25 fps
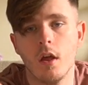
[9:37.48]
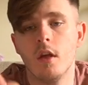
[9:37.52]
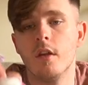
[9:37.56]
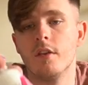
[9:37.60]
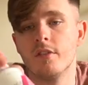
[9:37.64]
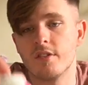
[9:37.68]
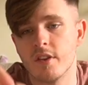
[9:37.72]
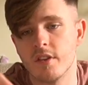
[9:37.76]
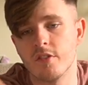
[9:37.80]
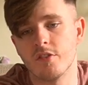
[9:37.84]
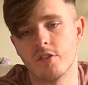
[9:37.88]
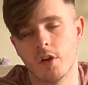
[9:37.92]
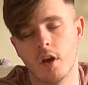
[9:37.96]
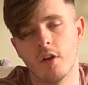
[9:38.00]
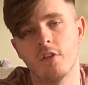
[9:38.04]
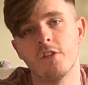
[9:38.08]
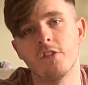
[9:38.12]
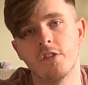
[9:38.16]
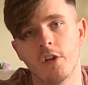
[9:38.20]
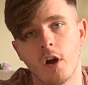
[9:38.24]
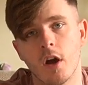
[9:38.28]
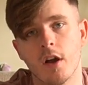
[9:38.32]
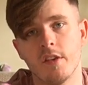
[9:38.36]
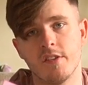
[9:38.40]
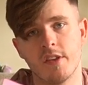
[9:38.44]
since I
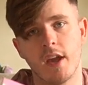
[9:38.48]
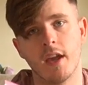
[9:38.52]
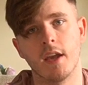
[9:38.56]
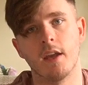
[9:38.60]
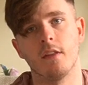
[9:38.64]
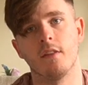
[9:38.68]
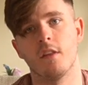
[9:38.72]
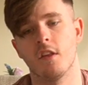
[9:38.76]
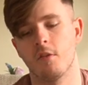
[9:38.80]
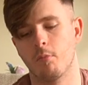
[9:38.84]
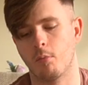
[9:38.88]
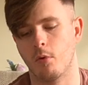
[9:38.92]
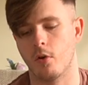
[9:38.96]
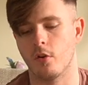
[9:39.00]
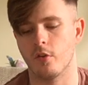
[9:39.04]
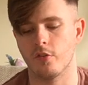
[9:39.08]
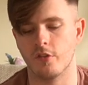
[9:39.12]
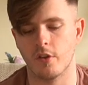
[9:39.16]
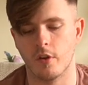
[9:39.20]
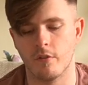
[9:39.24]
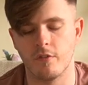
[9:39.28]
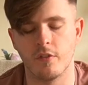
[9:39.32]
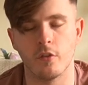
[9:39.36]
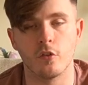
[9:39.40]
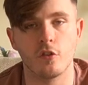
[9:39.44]
started taking this product.
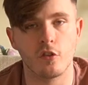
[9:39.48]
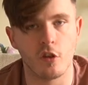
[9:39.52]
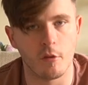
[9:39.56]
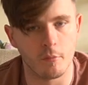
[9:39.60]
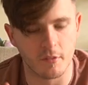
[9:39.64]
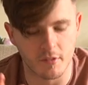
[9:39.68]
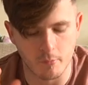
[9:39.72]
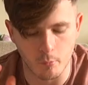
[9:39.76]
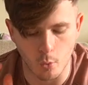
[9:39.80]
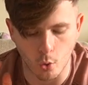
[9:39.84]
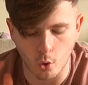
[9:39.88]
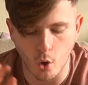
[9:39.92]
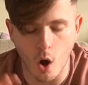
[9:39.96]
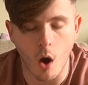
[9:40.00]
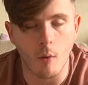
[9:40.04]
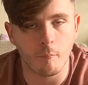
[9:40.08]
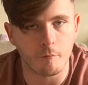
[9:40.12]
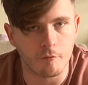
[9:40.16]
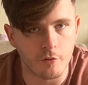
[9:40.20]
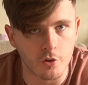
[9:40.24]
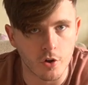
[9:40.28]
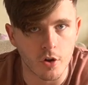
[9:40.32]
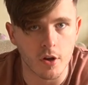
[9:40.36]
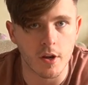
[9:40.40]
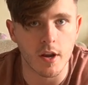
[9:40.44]
I feel so much more
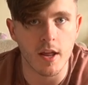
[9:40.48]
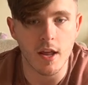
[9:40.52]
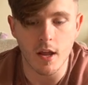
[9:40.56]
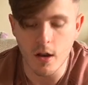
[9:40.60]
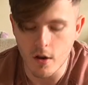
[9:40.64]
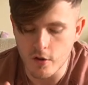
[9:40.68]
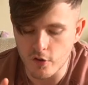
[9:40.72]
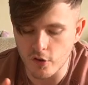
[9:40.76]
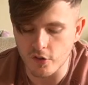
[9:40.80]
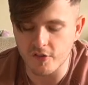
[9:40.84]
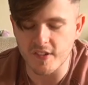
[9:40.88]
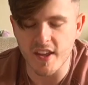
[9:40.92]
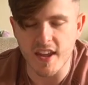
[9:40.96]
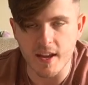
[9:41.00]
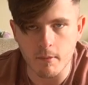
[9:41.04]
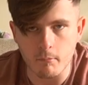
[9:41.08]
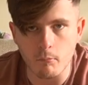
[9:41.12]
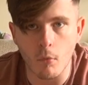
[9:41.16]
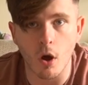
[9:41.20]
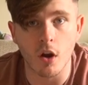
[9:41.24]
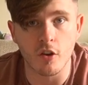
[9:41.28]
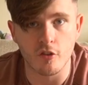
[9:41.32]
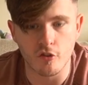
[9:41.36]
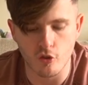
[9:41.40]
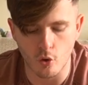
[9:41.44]
confident just in
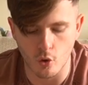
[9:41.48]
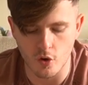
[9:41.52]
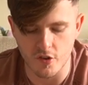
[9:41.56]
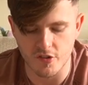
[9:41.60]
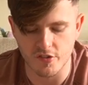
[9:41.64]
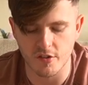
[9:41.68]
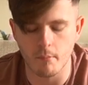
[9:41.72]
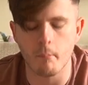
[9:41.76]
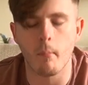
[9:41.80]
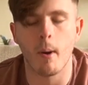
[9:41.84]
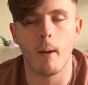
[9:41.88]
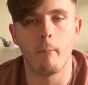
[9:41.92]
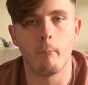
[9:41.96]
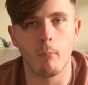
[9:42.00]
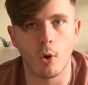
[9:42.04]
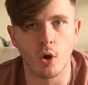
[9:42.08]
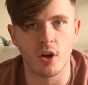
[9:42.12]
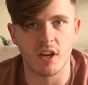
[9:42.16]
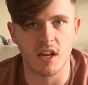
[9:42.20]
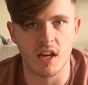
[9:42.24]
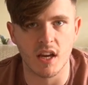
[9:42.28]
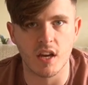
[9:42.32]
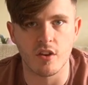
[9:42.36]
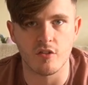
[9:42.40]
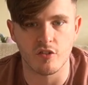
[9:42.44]
my joints, in my
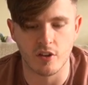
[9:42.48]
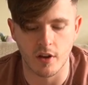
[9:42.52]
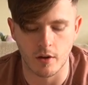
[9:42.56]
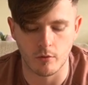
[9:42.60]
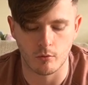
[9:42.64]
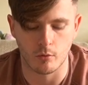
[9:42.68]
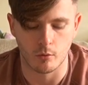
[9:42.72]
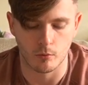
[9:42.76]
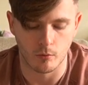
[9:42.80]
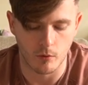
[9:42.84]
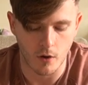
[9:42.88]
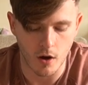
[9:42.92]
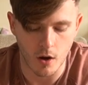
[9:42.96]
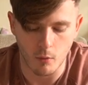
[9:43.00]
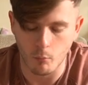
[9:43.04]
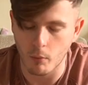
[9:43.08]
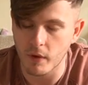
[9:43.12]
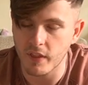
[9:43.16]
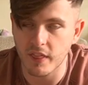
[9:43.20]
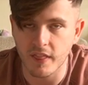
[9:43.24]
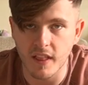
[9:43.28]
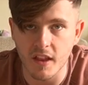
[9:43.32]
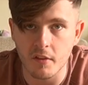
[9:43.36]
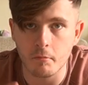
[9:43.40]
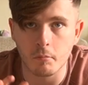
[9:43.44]
body in general, right? And
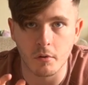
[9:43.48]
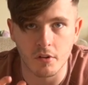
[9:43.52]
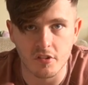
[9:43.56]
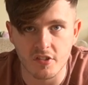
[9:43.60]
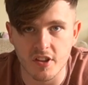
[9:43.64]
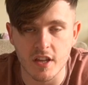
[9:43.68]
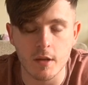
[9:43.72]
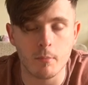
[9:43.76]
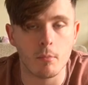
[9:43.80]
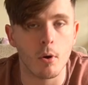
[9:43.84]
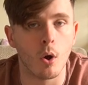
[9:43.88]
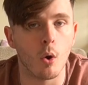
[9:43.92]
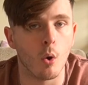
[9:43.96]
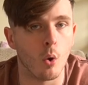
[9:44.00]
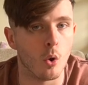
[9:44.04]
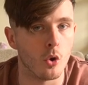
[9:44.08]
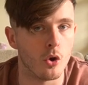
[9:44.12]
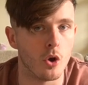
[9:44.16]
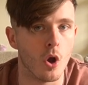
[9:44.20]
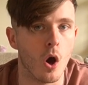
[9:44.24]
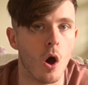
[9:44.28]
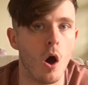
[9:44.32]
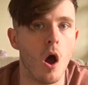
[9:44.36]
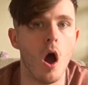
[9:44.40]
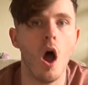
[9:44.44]
whether that's placebo or
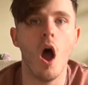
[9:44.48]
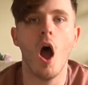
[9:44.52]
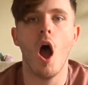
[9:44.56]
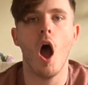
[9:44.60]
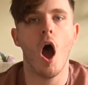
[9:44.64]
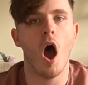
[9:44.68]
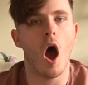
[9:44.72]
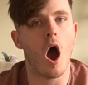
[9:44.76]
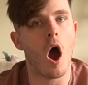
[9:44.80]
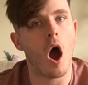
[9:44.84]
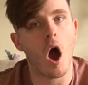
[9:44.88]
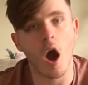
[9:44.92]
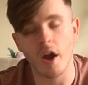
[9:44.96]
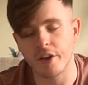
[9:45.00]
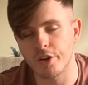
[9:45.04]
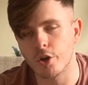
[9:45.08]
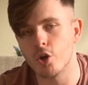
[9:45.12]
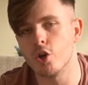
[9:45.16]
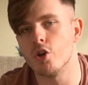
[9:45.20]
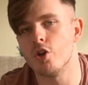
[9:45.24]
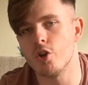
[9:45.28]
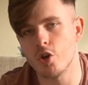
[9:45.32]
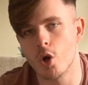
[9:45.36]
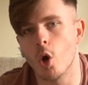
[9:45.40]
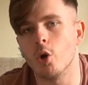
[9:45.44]
not, I
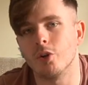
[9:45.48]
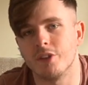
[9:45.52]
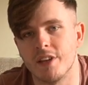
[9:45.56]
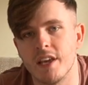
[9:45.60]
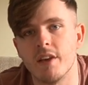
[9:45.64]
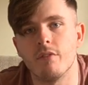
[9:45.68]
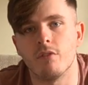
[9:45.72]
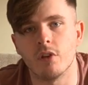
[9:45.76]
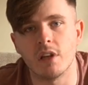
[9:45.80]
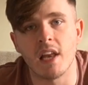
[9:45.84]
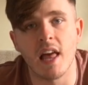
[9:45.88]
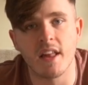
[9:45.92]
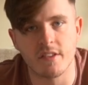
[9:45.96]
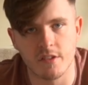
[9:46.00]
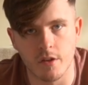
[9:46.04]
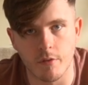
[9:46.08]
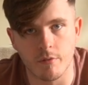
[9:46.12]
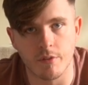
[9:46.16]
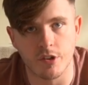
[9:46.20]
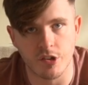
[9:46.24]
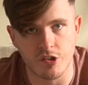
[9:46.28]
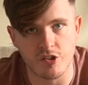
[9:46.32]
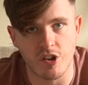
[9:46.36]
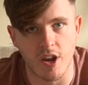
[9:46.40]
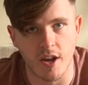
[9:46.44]
could not give less of
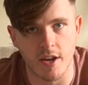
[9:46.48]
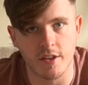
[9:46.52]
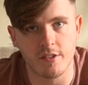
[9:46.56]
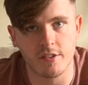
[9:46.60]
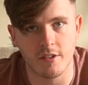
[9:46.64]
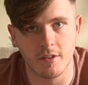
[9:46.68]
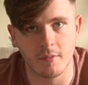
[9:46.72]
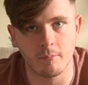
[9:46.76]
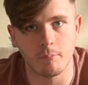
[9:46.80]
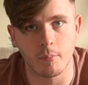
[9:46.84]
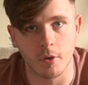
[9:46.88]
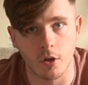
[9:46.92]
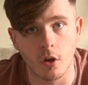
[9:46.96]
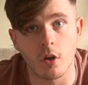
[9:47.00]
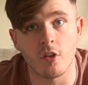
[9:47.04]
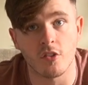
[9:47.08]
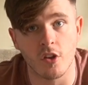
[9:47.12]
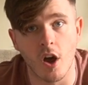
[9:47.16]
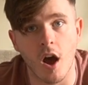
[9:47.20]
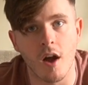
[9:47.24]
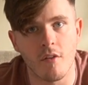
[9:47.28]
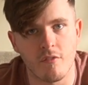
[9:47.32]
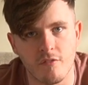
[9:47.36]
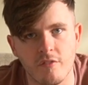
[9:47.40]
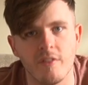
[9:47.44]
a shit because
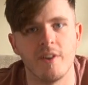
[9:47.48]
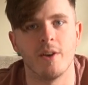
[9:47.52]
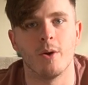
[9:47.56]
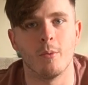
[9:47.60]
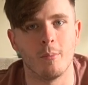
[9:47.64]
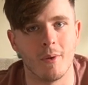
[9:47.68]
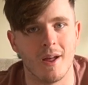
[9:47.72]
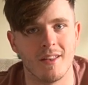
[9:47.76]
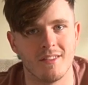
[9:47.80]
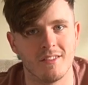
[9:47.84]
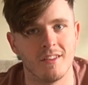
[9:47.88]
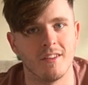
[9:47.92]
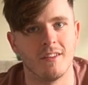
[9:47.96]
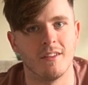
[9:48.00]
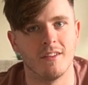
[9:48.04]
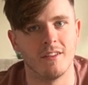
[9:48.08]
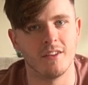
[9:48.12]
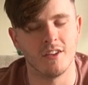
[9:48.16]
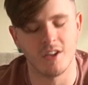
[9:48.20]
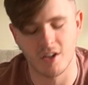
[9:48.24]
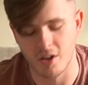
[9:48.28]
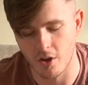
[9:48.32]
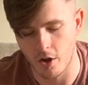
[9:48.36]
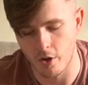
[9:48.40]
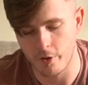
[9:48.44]
I feel better,
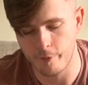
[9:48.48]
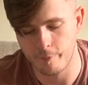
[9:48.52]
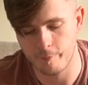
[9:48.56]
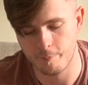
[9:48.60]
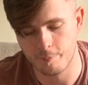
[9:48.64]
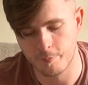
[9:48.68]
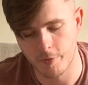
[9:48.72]
you know?